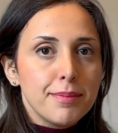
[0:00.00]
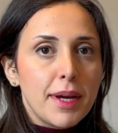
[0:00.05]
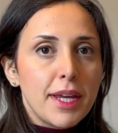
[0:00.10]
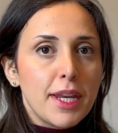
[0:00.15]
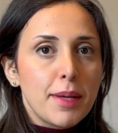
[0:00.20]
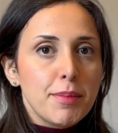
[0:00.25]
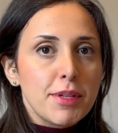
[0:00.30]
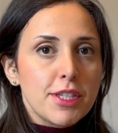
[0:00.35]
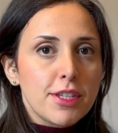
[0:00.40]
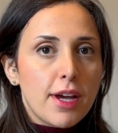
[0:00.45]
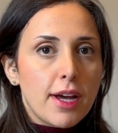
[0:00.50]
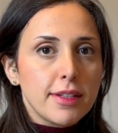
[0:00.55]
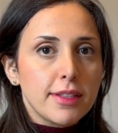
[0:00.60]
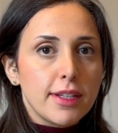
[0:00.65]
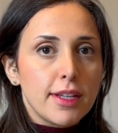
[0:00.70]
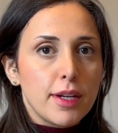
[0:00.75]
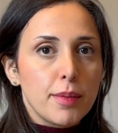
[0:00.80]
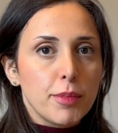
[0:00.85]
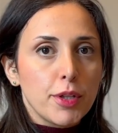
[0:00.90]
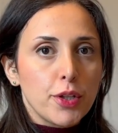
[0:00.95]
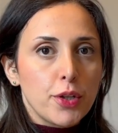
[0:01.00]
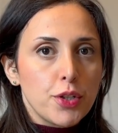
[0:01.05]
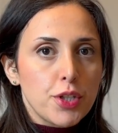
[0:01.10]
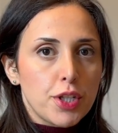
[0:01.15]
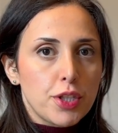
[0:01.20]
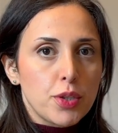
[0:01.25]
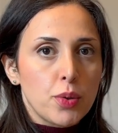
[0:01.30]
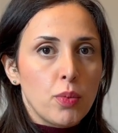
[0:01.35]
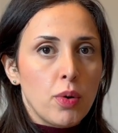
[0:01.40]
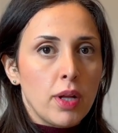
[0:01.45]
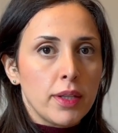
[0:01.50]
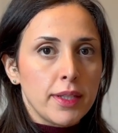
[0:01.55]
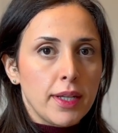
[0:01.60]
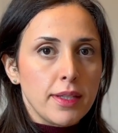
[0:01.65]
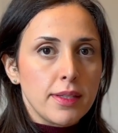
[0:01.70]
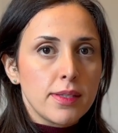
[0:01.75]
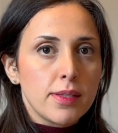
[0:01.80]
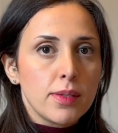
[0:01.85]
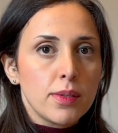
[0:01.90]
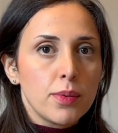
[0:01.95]
my name is Tati and I'm allergic to
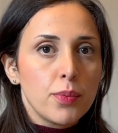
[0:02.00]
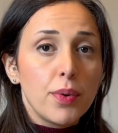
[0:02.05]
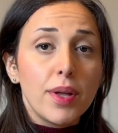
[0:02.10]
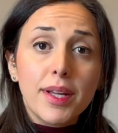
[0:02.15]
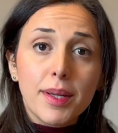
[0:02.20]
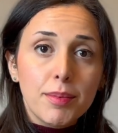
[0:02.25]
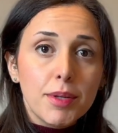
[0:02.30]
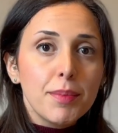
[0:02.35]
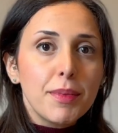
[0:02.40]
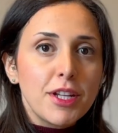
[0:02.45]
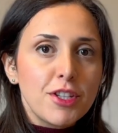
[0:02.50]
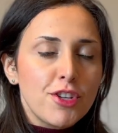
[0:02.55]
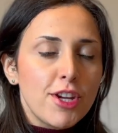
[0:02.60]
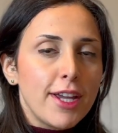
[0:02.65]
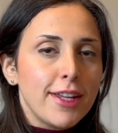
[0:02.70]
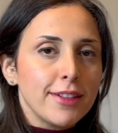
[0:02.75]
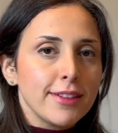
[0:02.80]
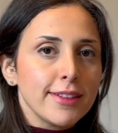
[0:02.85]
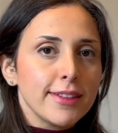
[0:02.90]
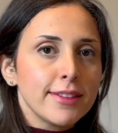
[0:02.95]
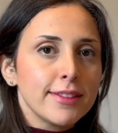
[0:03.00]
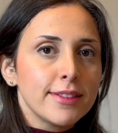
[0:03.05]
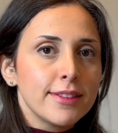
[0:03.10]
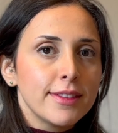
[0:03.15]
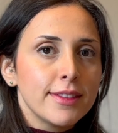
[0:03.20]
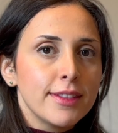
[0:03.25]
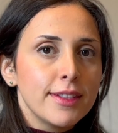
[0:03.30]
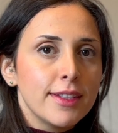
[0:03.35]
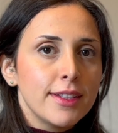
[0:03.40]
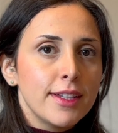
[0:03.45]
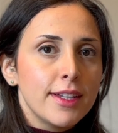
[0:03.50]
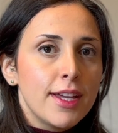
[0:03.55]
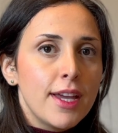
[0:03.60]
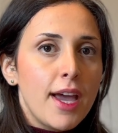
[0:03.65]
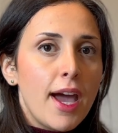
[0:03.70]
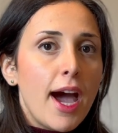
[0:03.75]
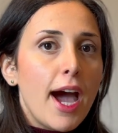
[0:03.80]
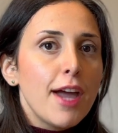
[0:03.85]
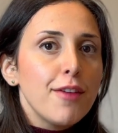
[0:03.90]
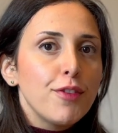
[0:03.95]
walnuts. Welcome to my channel.
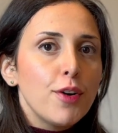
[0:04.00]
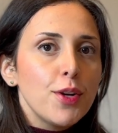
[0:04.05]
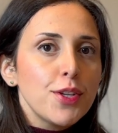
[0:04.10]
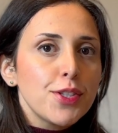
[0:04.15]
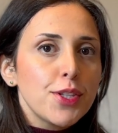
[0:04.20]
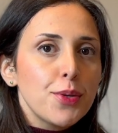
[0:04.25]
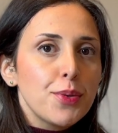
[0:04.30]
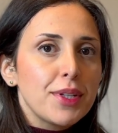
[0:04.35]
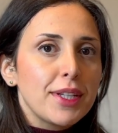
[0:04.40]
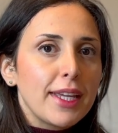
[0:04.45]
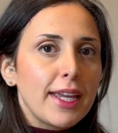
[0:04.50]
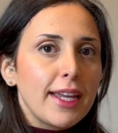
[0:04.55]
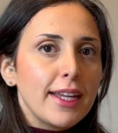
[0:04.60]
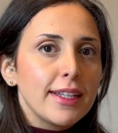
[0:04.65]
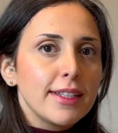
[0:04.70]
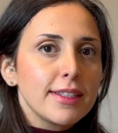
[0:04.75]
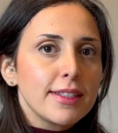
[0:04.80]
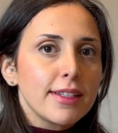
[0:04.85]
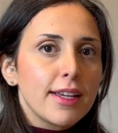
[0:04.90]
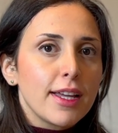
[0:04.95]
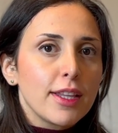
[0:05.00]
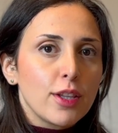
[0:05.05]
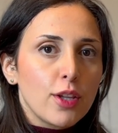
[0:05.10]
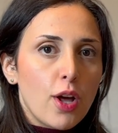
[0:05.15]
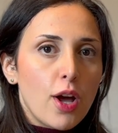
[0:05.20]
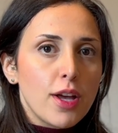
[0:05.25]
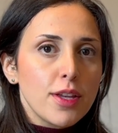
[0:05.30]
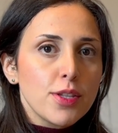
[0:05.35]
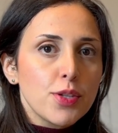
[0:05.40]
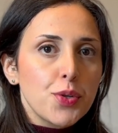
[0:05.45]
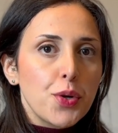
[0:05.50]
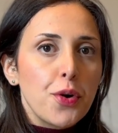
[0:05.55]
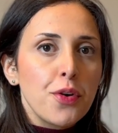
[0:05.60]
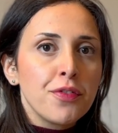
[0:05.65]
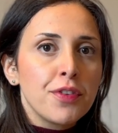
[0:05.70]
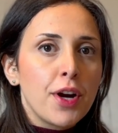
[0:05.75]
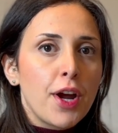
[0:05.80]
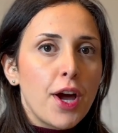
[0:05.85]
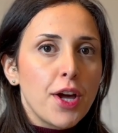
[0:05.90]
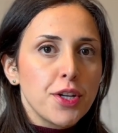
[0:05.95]
I've also gained and lost
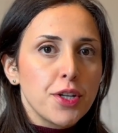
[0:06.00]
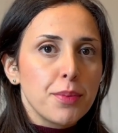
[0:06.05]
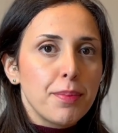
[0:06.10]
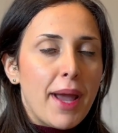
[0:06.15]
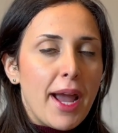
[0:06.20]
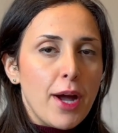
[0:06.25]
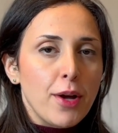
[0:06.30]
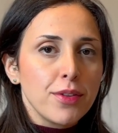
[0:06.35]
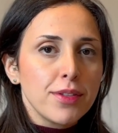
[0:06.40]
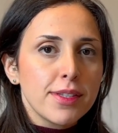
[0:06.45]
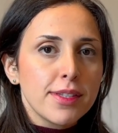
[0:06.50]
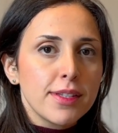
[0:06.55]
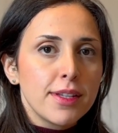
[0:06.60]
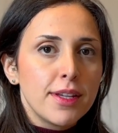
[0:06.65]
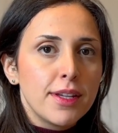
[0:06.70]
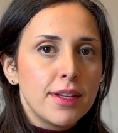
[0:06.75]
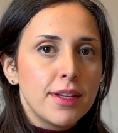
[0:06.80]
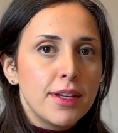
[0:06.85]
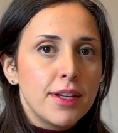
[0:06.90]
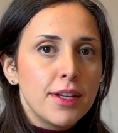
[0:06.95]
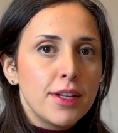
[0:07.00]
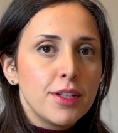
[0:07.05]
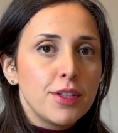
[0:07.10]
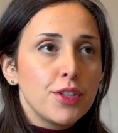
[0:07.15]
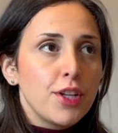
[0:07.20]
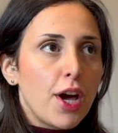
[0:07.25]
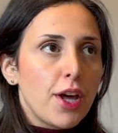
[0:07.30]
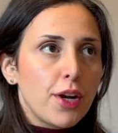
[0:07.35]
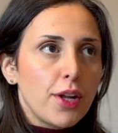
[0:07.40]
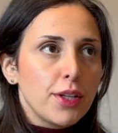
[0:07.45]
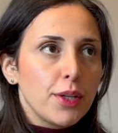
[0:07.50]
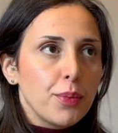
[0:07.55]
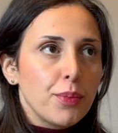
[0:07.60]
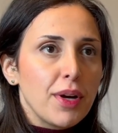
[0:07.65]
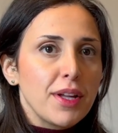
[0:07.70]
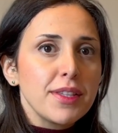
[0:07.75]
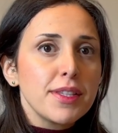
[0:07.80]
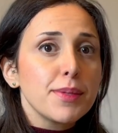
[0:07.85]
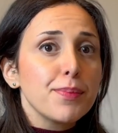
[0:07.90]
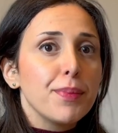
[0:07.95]
over 100 pounds, not all at
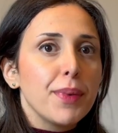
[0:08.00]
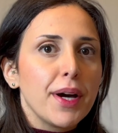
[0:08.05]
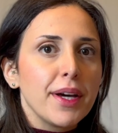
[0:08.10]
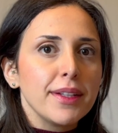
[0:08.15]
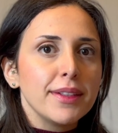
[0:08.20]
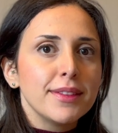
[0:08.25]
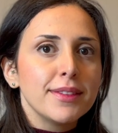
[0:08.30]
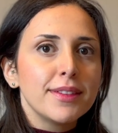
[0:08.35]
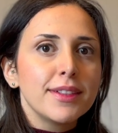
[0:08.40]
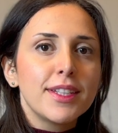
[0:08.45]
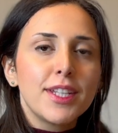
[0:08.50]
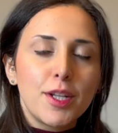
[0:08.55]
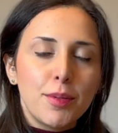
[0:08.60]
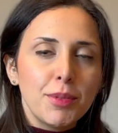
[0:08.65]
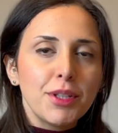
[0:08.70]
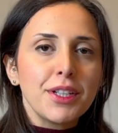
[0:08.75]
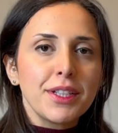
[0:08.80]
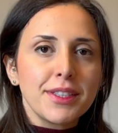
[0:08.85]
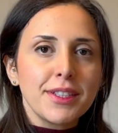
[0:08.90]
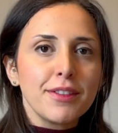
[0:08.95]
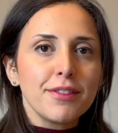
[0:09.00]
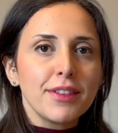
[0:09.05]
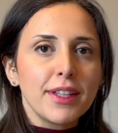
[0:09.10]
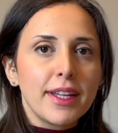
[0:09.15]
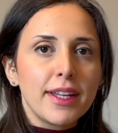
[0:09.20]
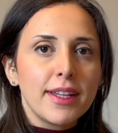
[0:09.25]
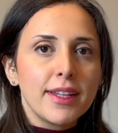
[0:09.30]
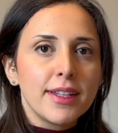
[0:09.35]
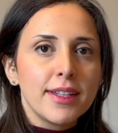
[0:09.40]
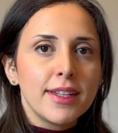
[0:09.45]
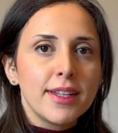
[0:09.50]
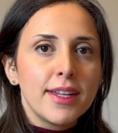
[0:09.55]
once, but cumulatively.